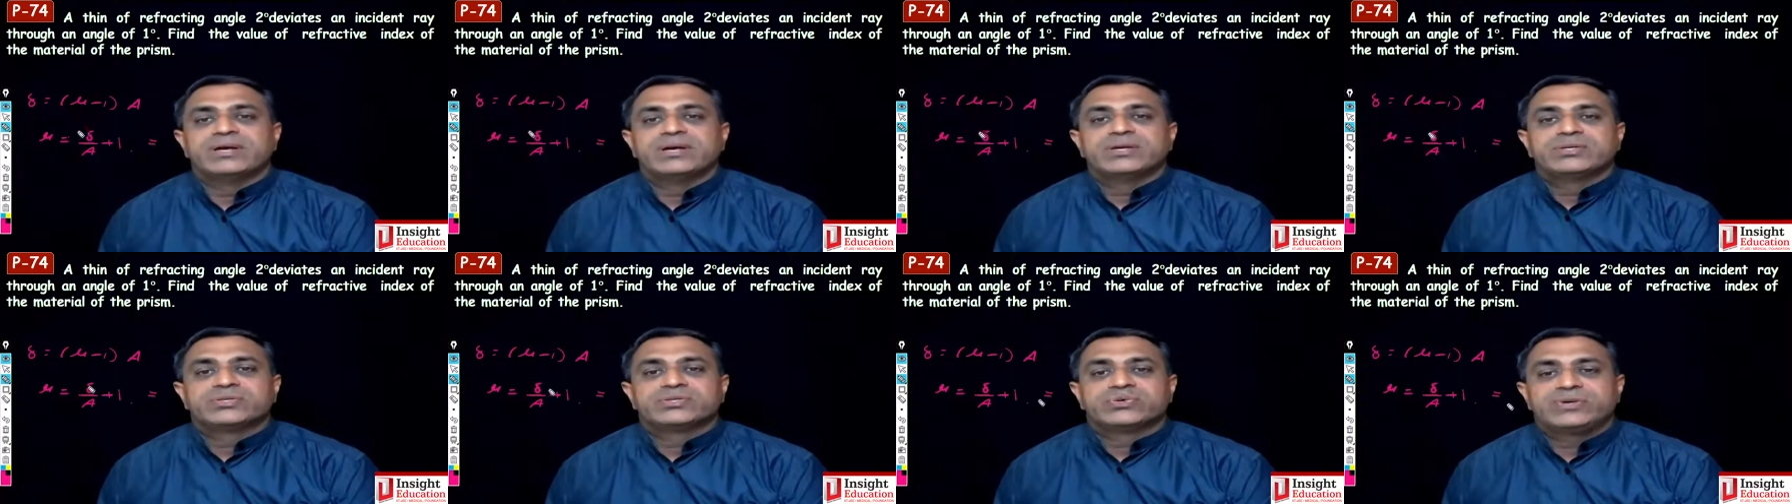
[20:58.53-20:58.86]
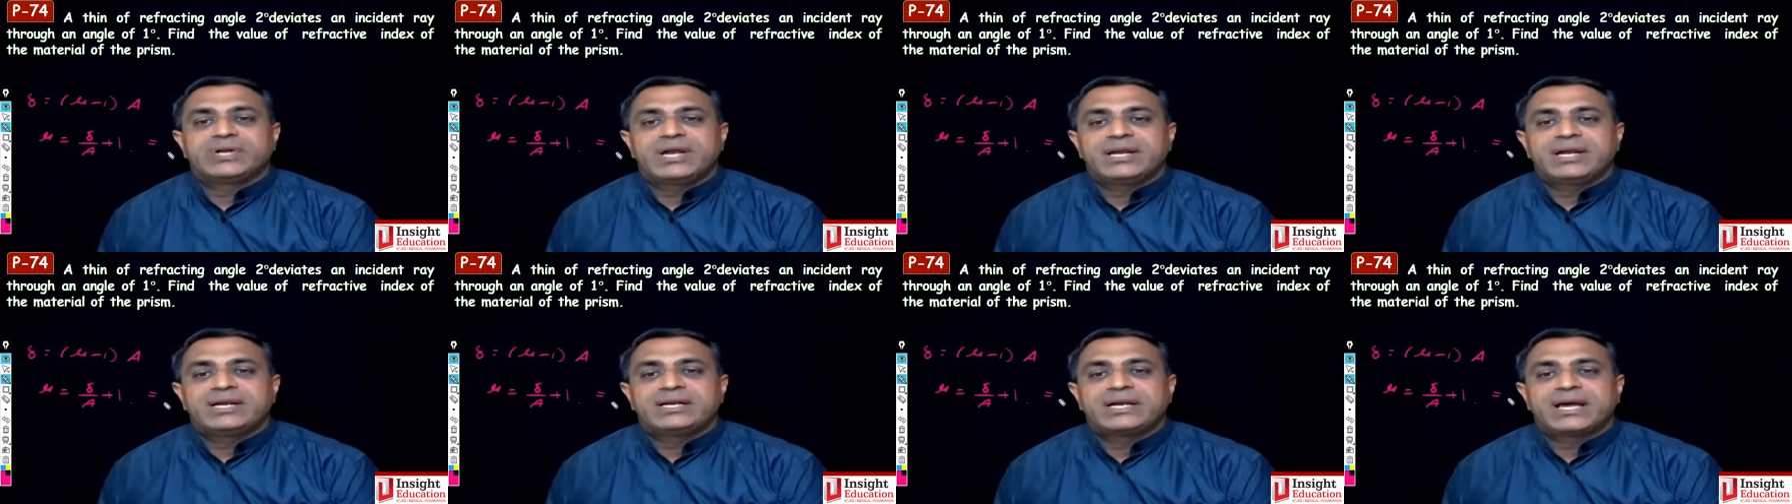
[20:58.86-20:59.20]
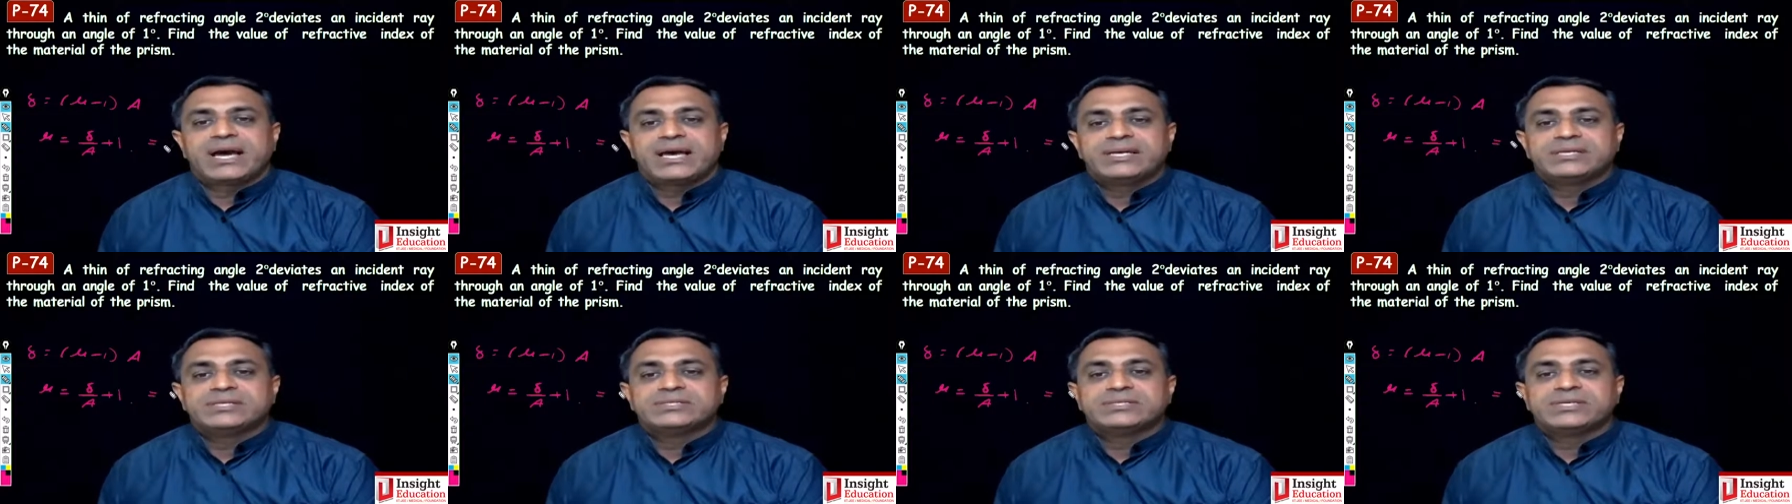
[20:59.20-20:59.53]
So delta
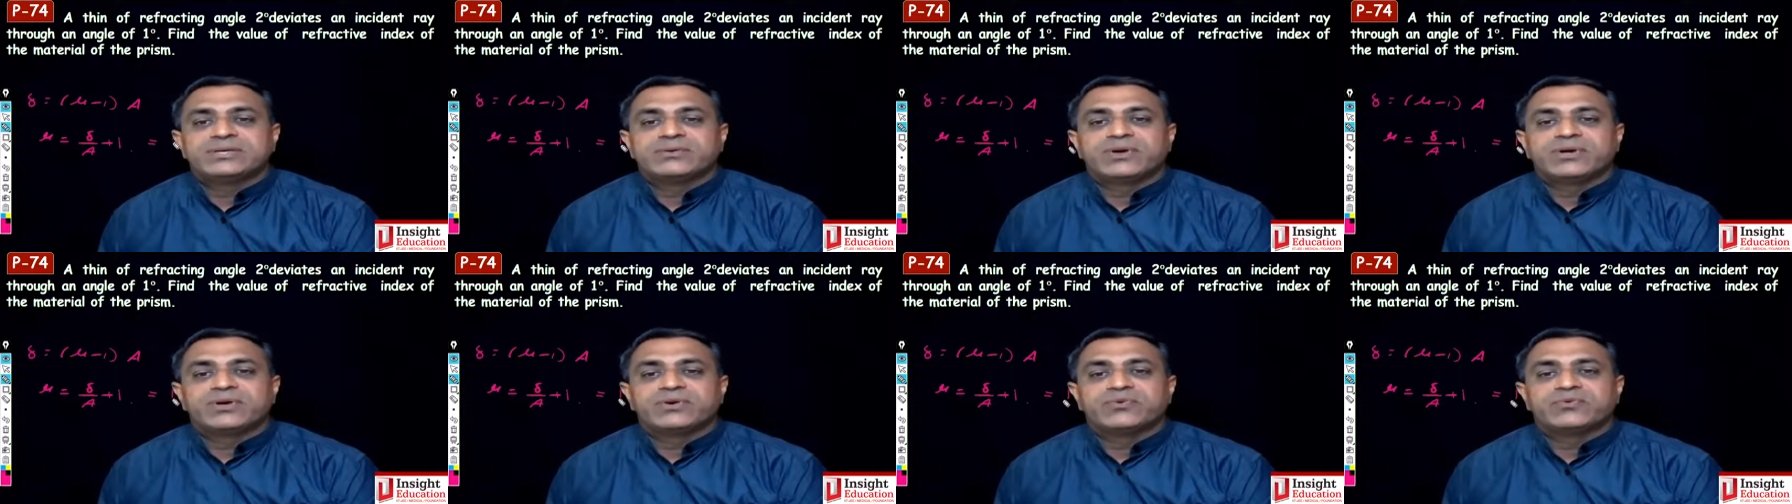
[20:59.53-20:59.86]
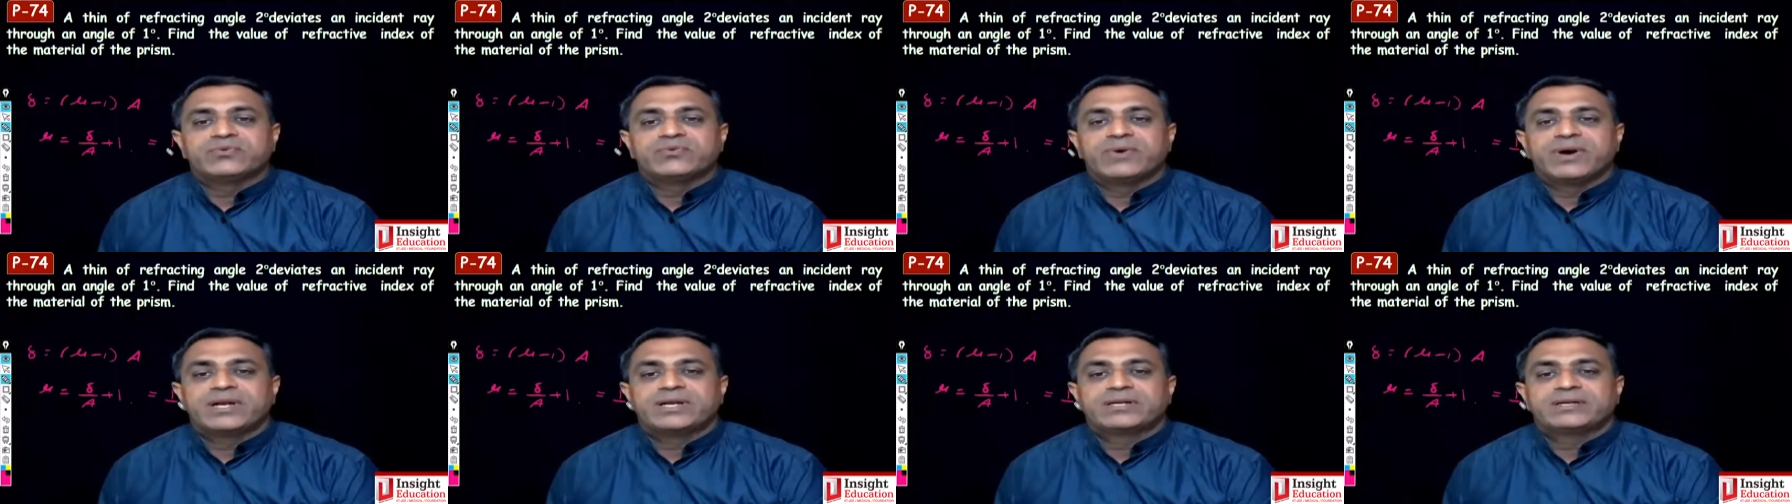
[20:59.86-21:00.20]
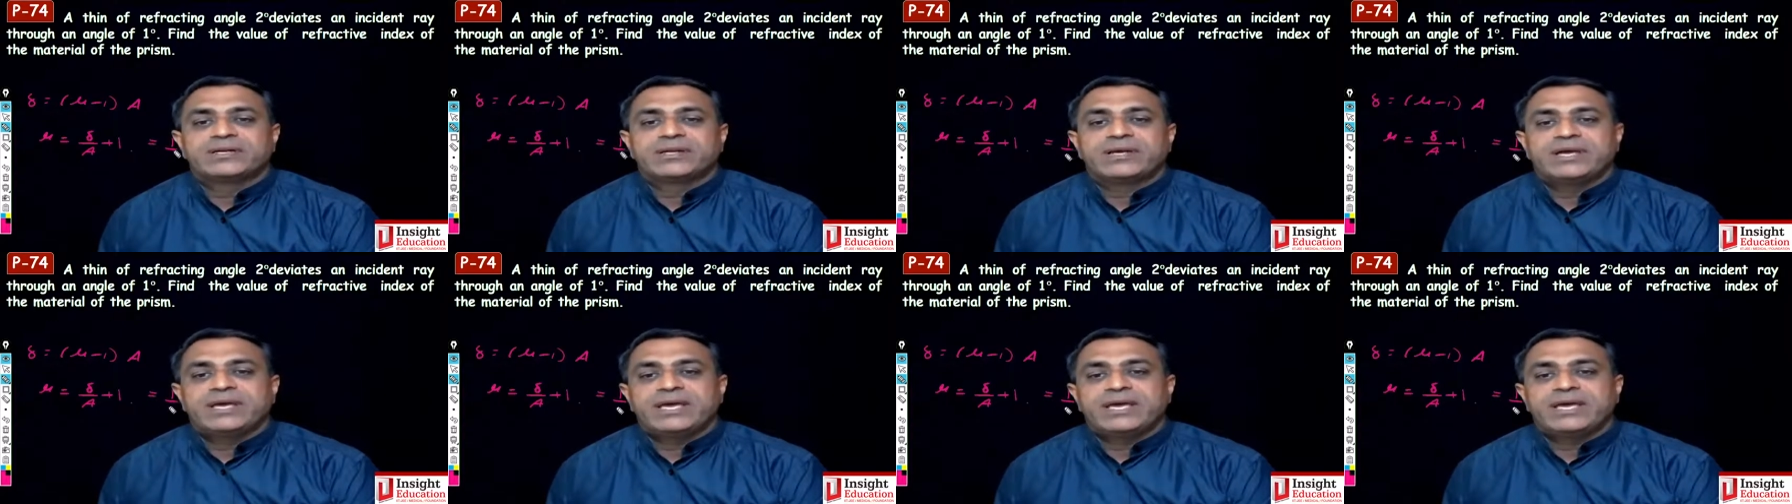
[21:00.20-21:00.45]
is equal to 1,